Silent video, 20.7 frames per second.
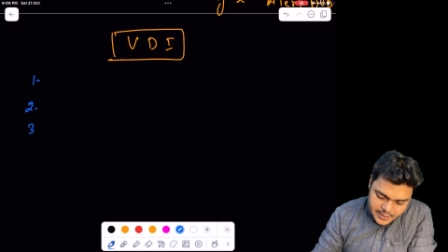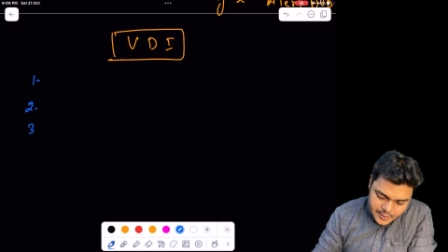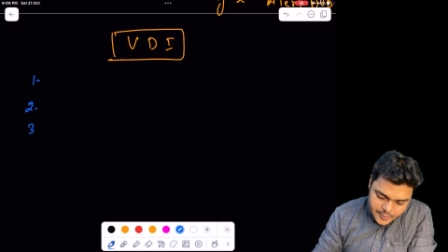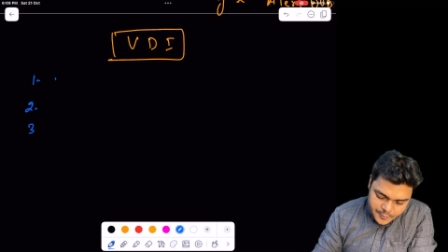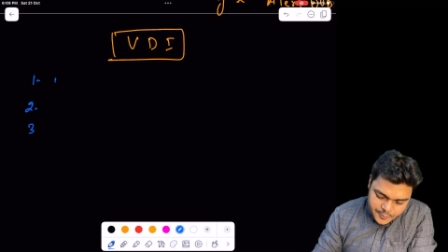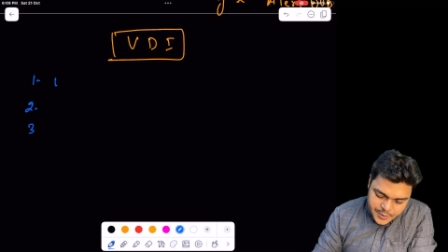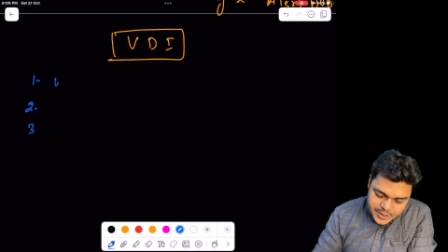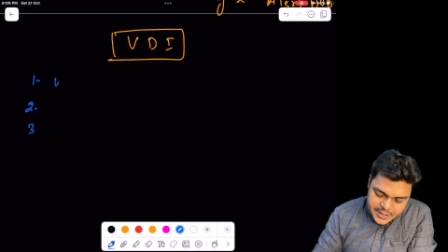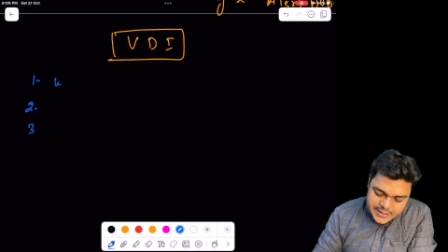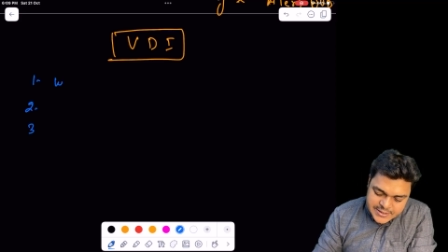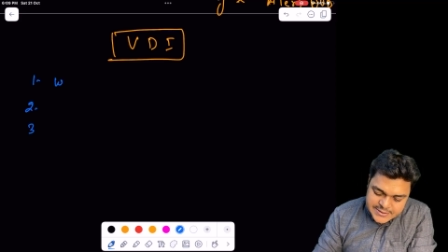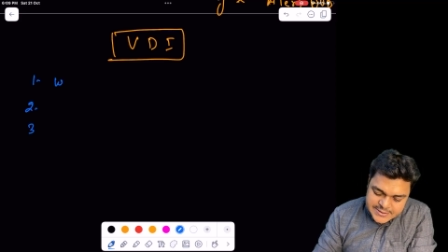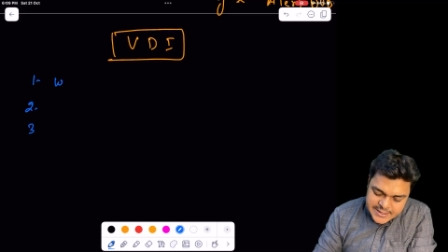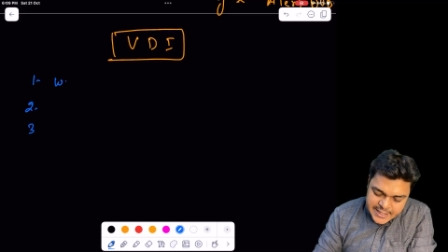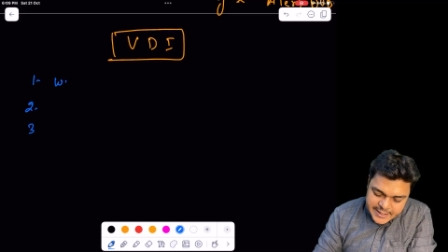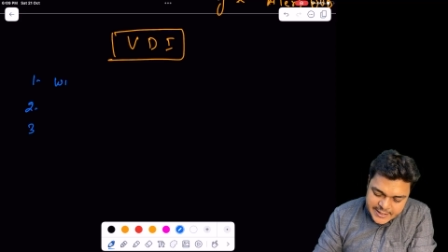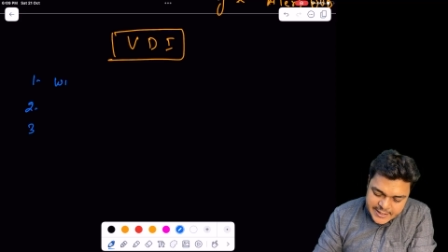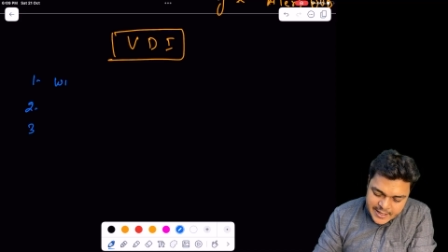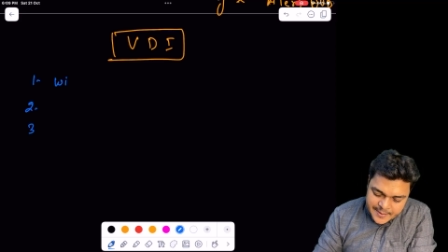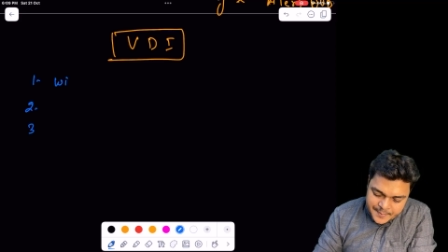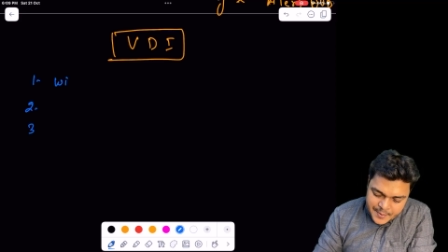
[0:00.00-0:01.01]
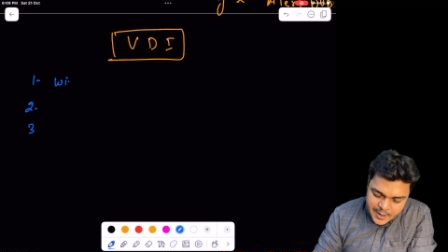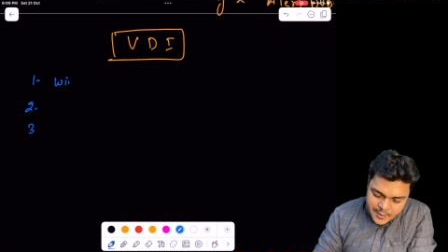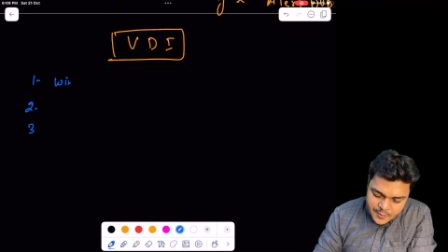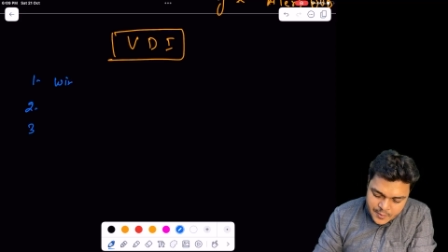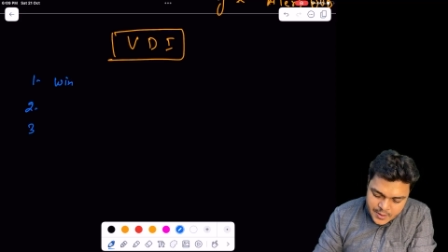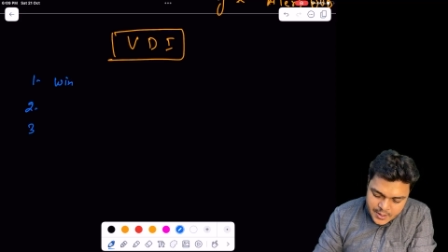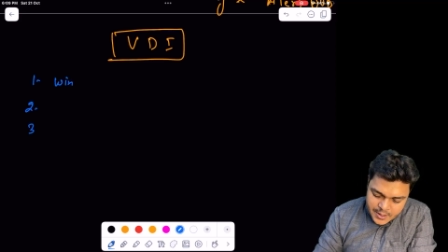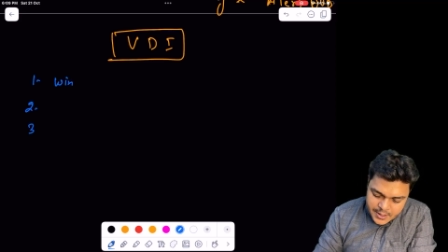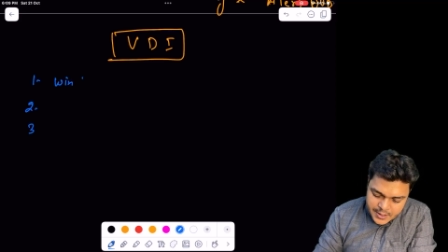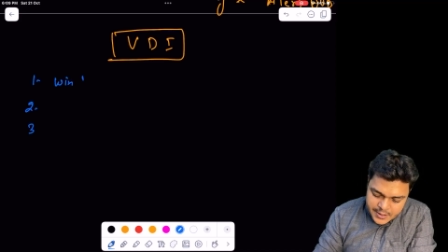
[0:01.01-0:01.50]
we can set up
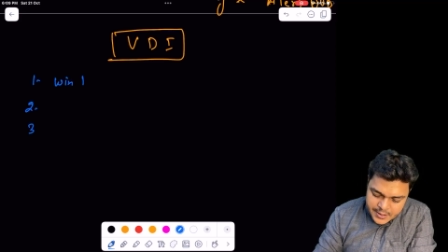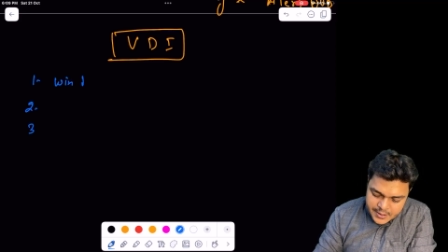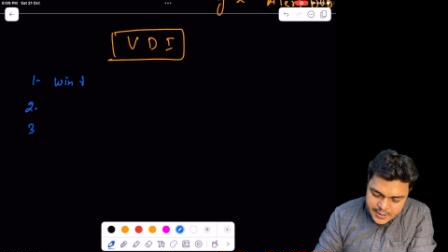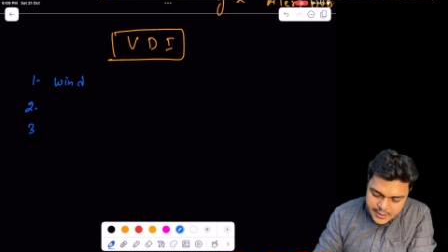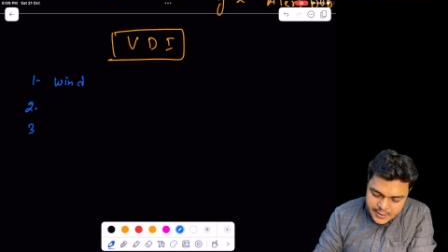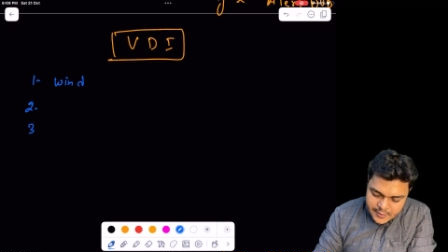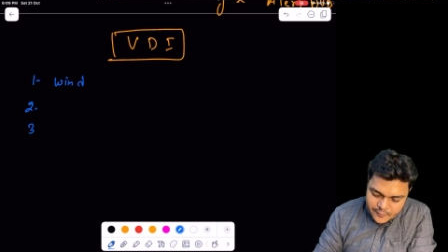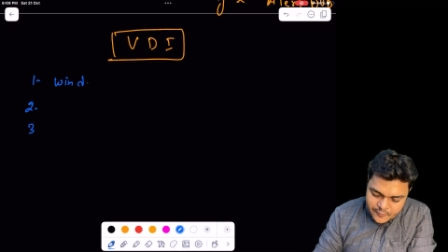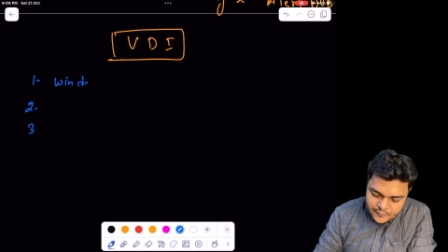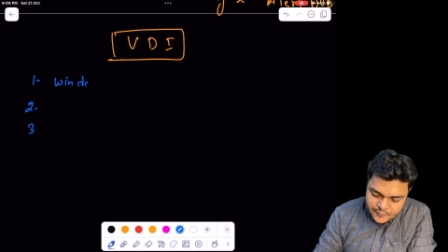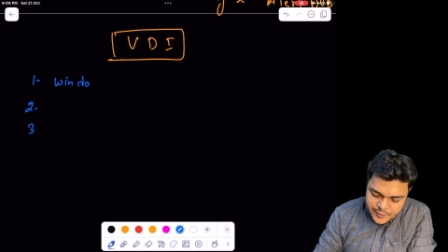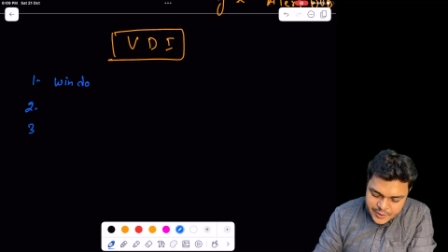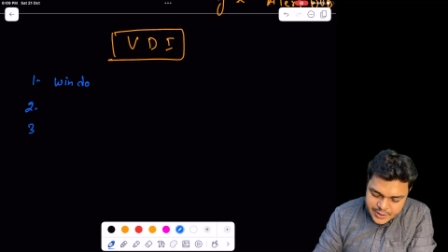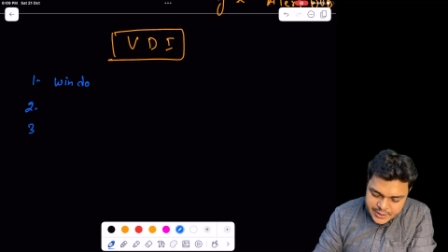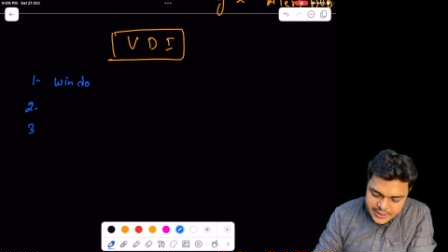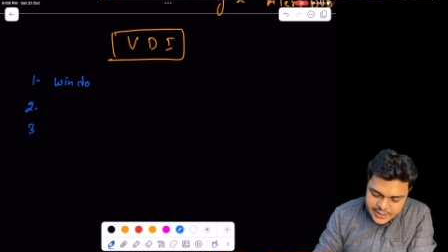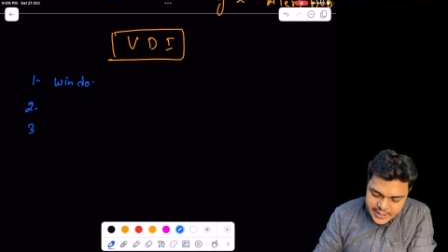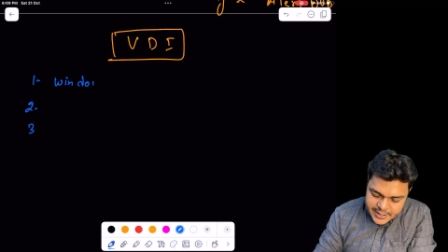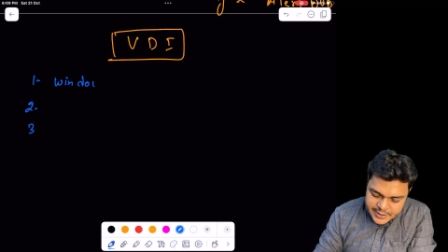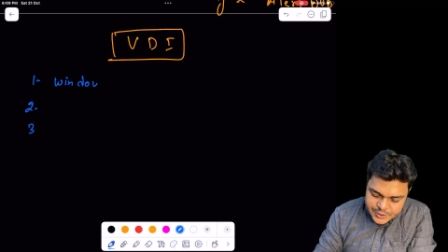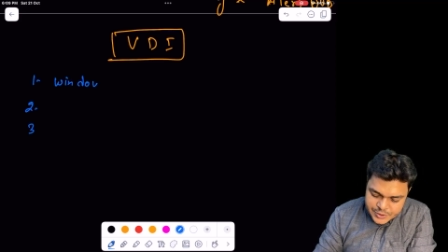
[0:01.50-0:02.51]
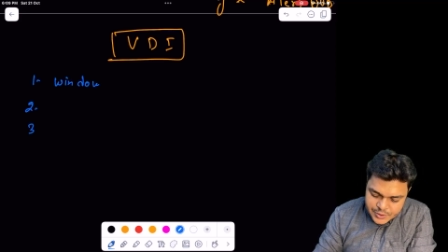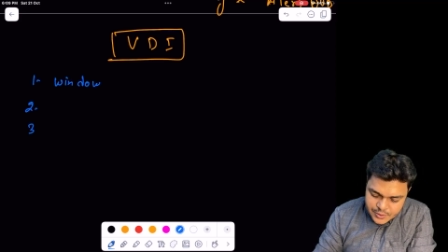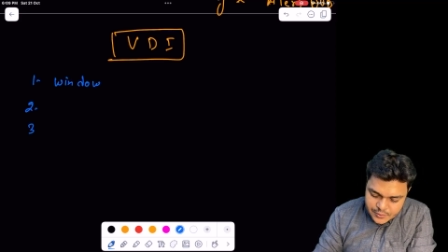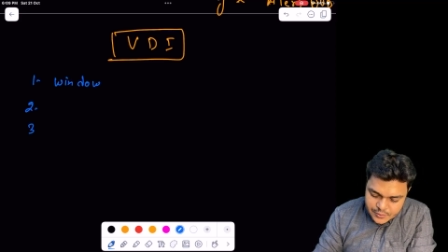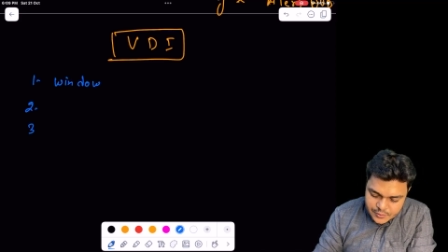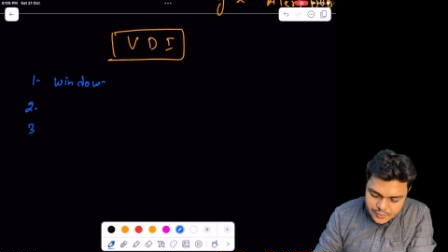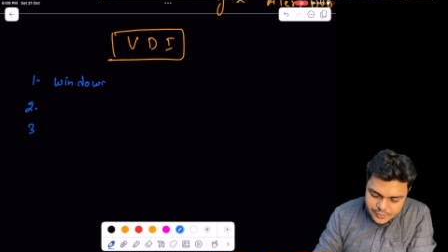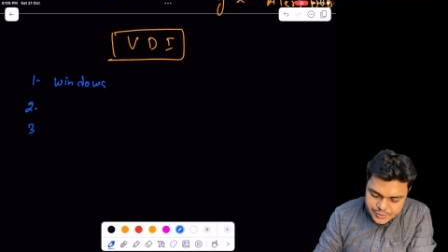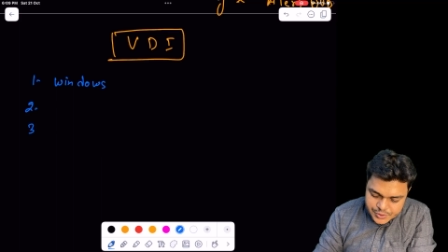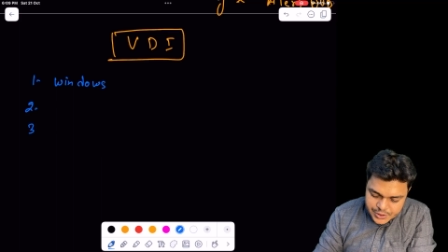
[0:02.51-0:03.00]
our VDI
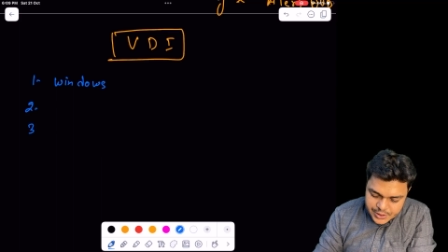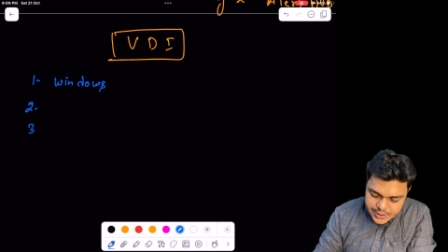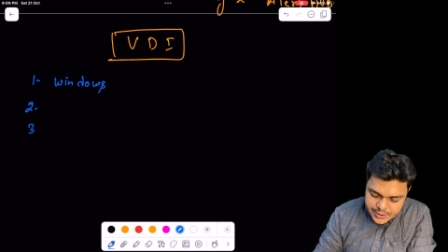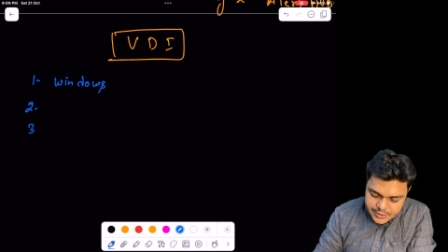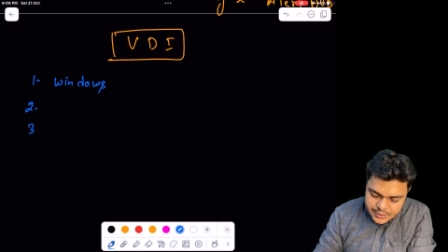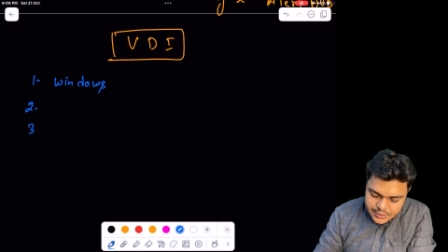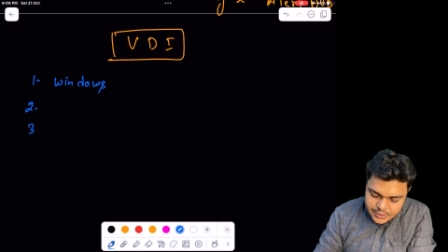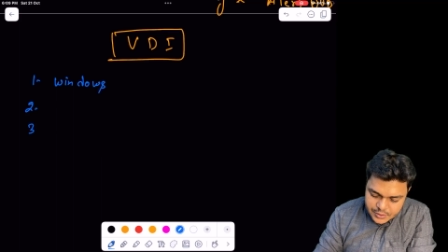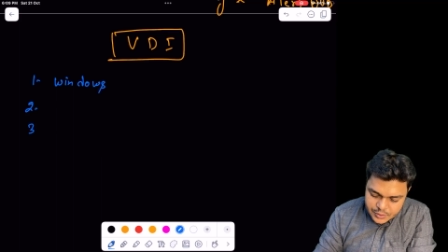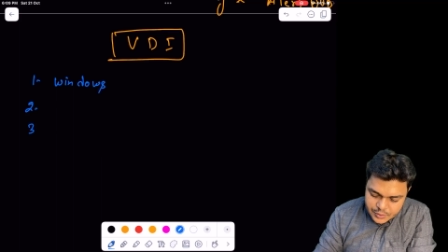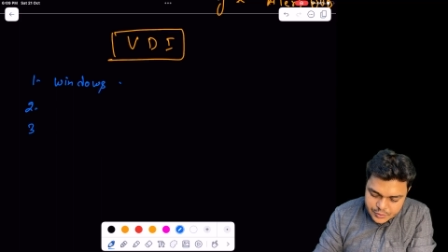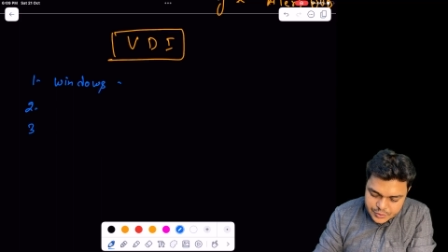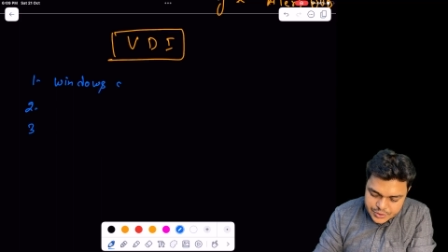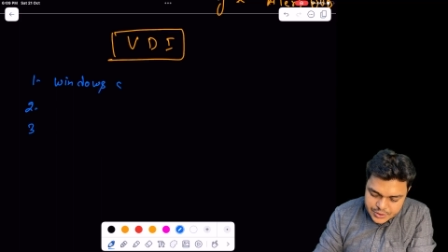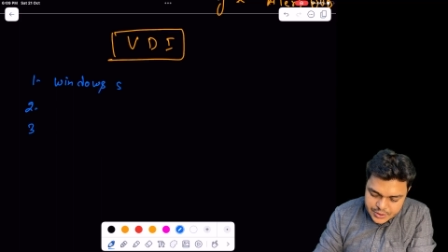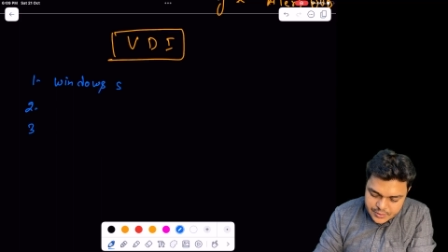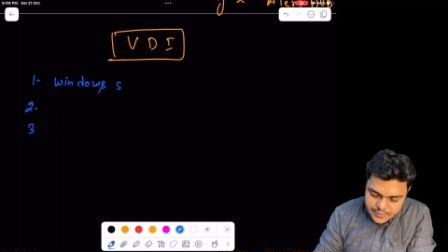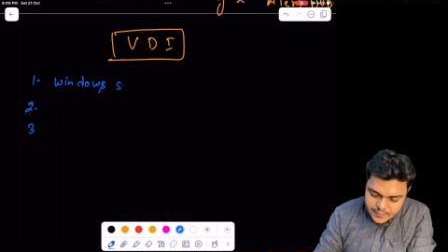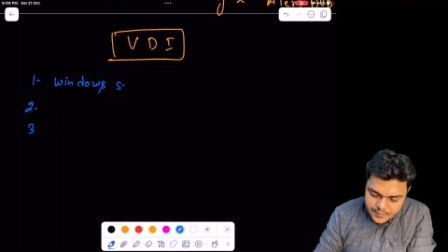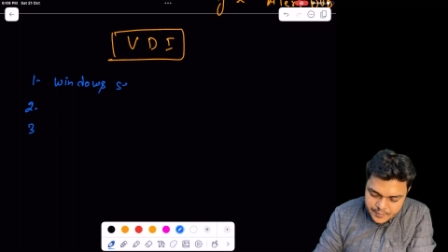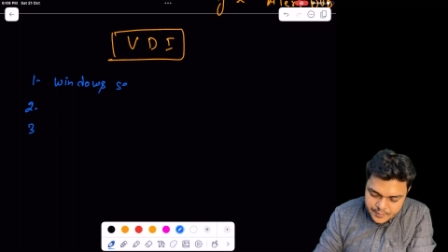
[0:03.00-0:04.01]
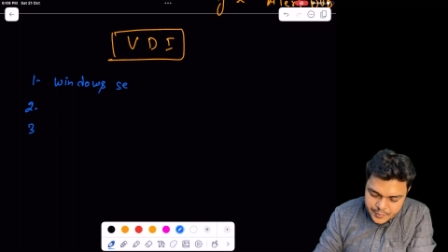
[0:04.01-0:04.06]
solution using